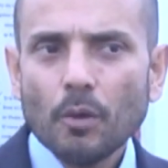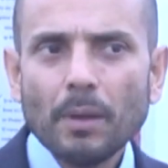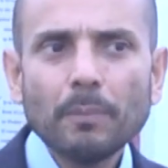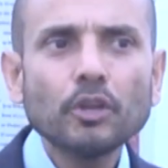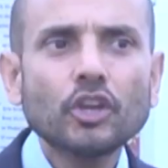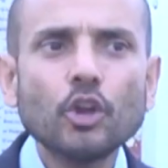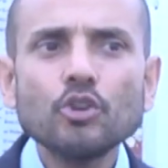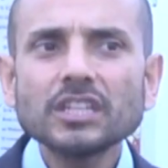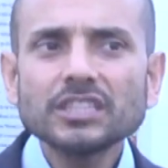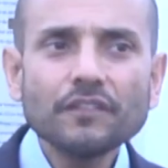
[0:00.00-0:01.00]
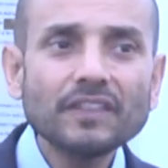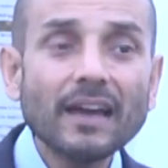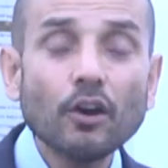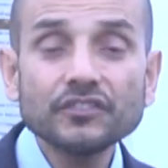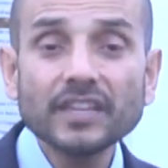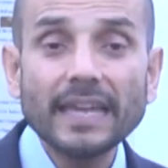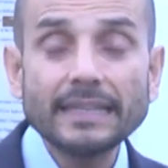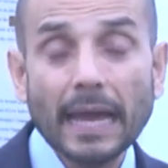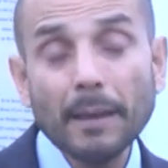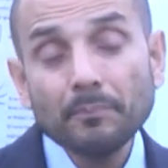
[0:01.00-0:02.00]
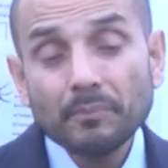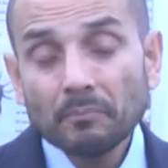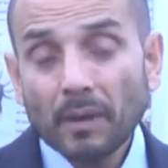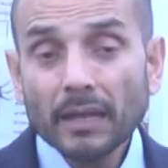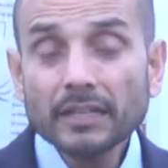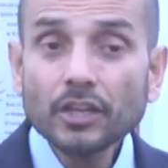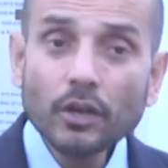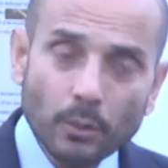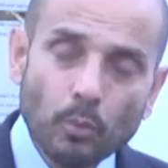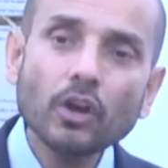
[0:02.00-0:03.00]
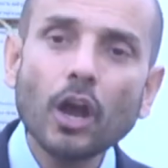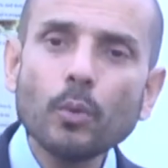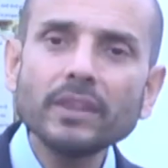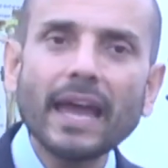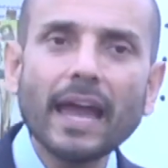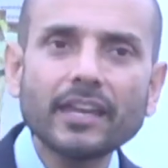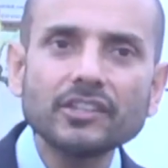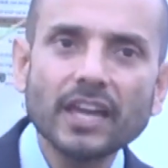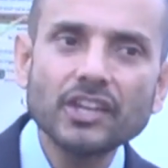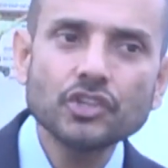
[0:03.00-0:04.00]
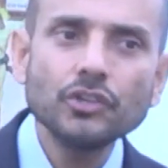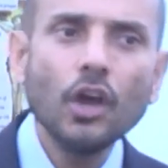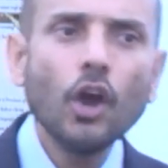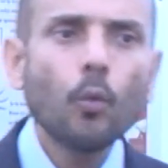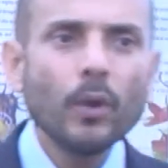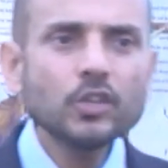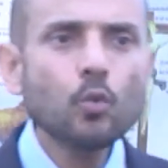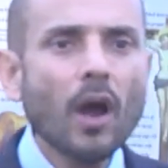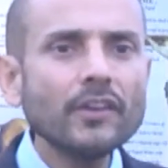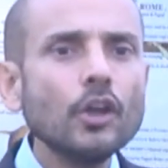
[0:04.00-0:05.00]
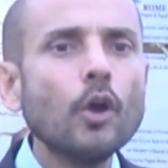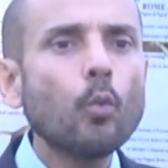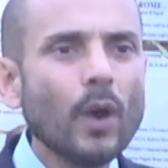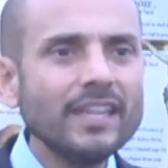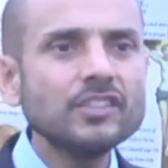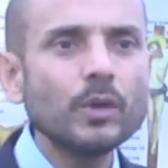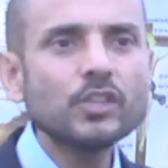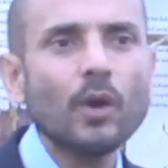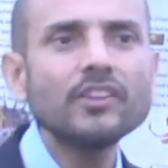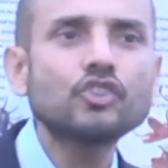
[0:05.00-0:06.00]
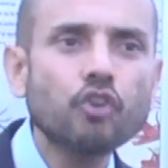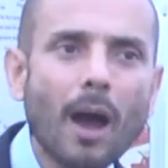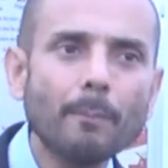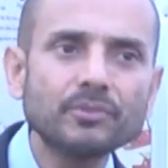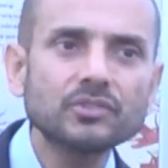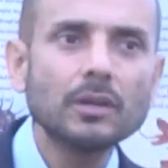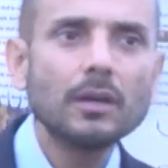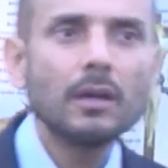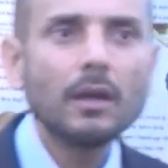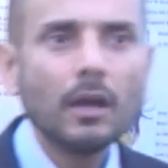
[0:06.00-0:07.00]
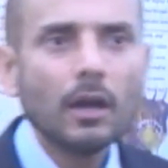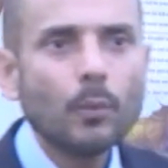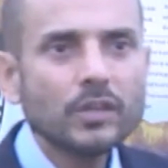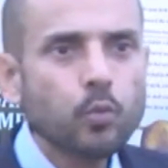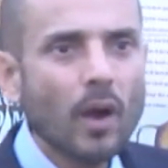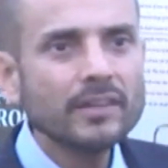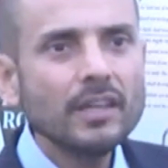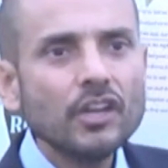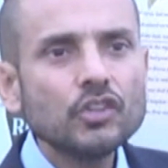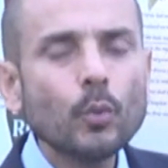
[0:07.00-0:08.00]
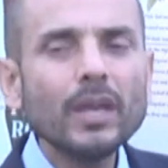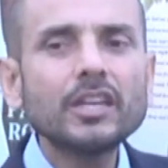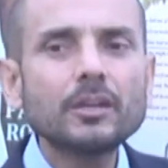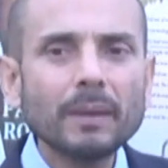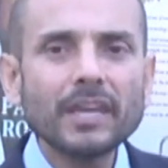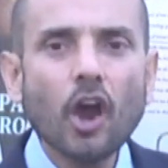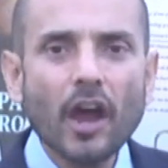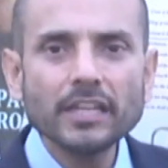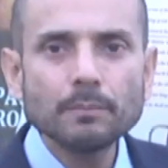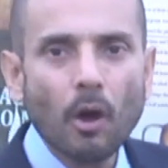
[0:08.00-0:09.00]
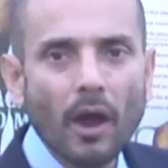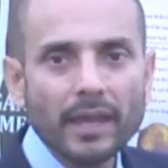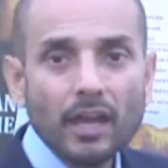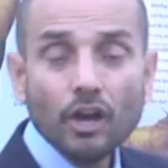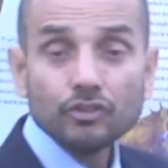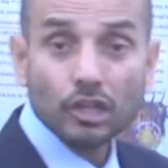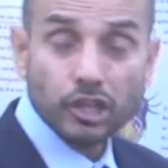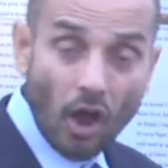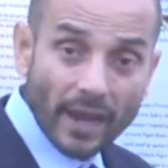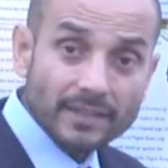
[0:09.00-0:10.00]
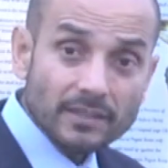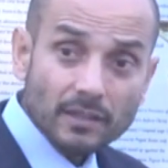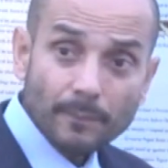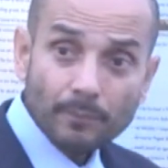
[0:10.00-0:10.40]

People accuse us of that, of saying that. And I say, okay, we'll go with that accusation. Which one wins? Which one trumps? Which one do we be guided by? The line